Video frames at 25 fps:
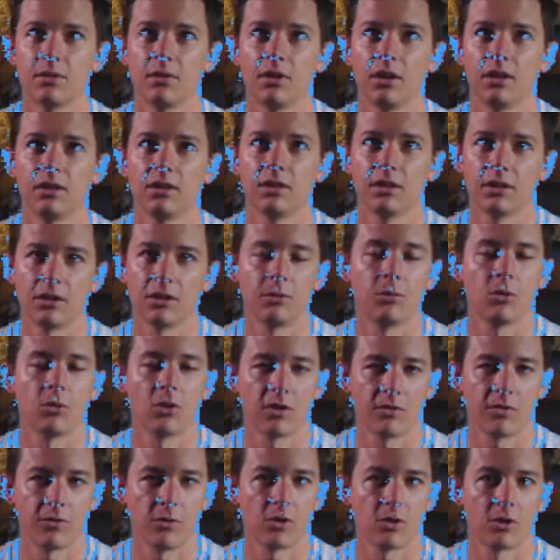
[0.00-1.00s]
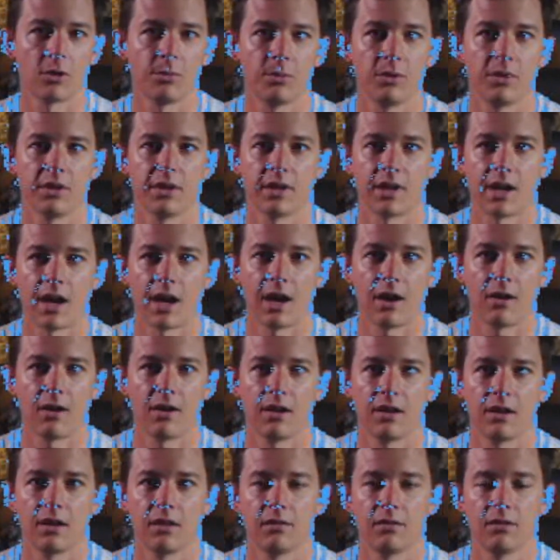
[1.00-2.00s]
a little more affordable than
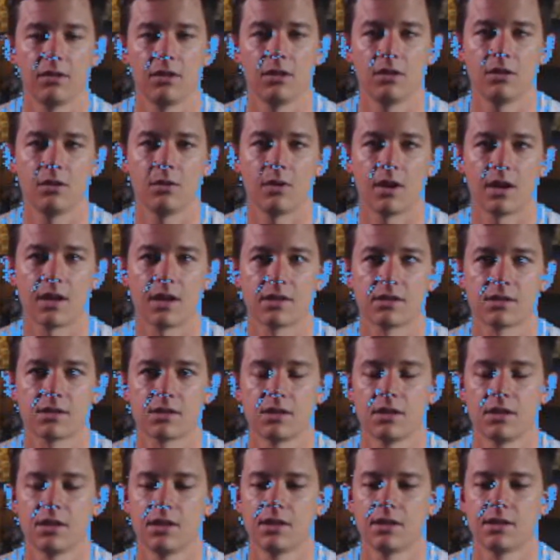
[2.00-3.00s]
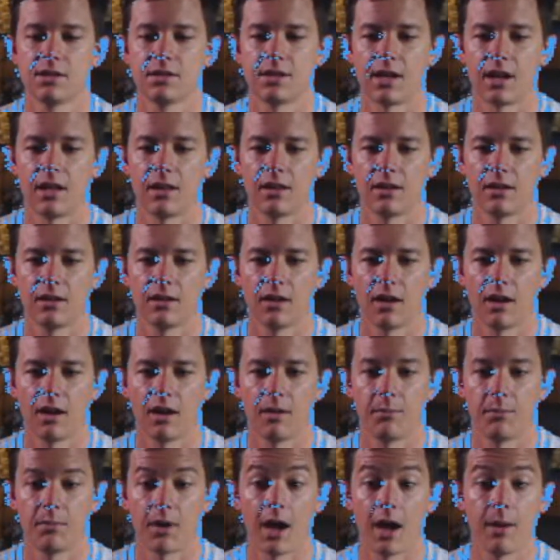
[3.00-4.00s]
hiring US talent.
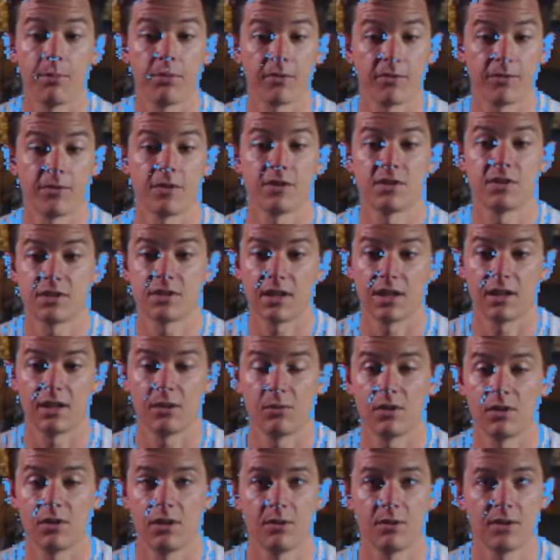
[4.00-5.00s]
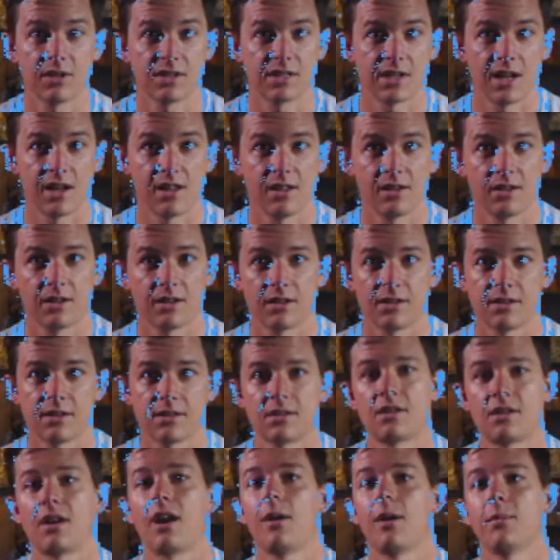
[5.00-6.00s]
I prefer sticking with US talent
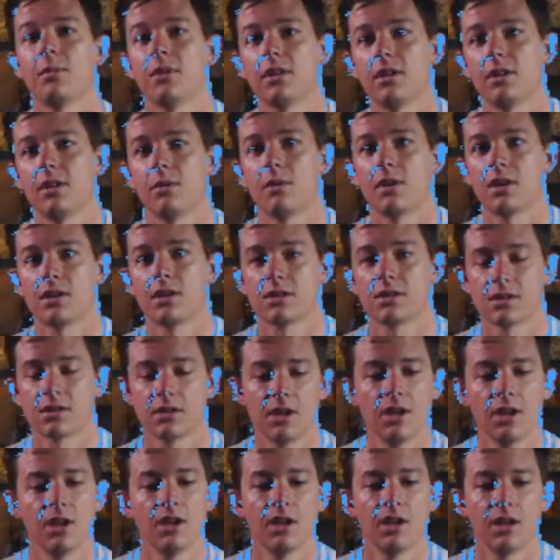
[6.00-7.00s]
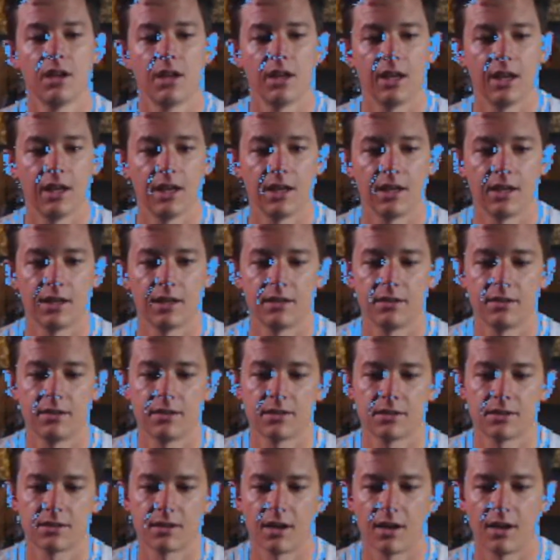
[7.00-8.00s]
because I'm in the US, and
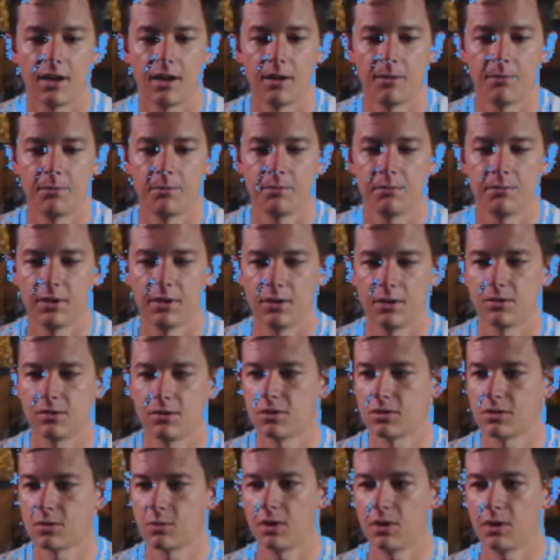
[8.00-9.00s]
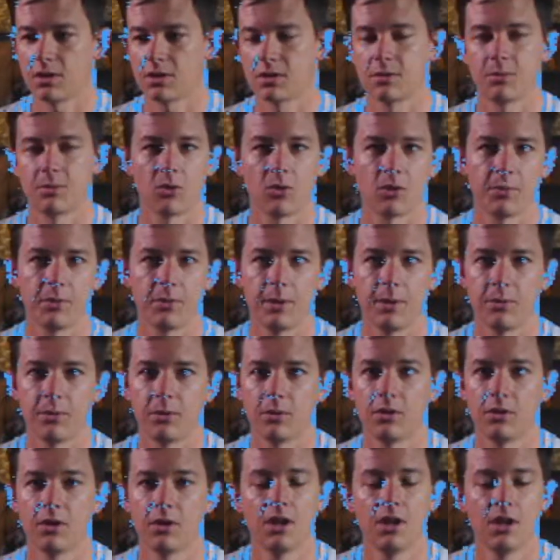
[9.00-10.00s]
it's just a way to support
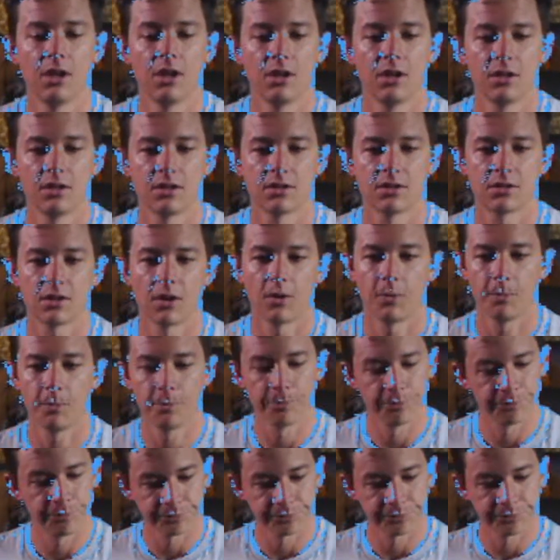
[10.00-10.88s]
people. So